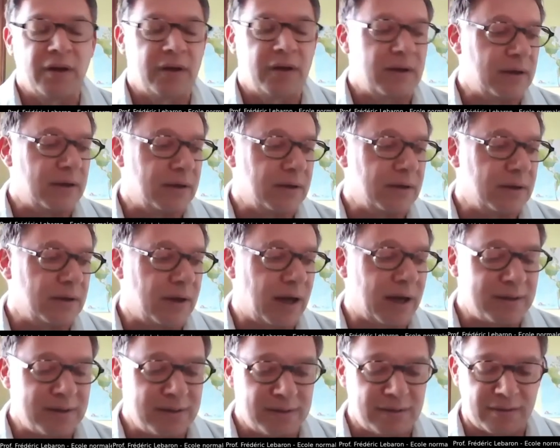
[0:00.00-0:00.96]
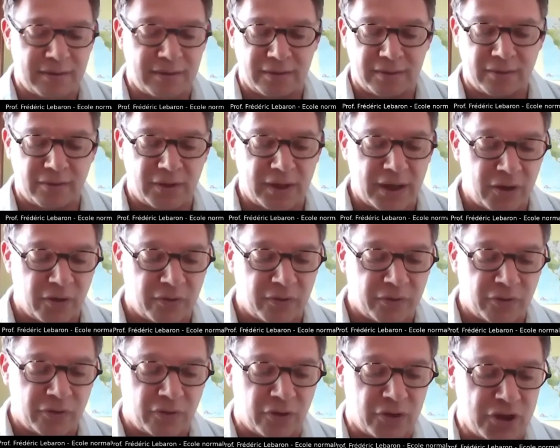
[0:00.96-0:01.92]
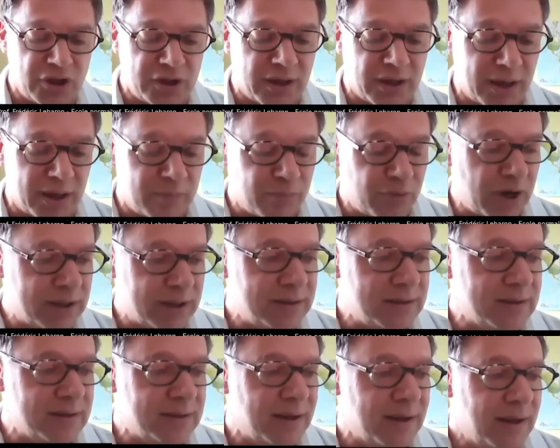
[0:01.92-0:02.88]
at least in the kind of sociology that I practice,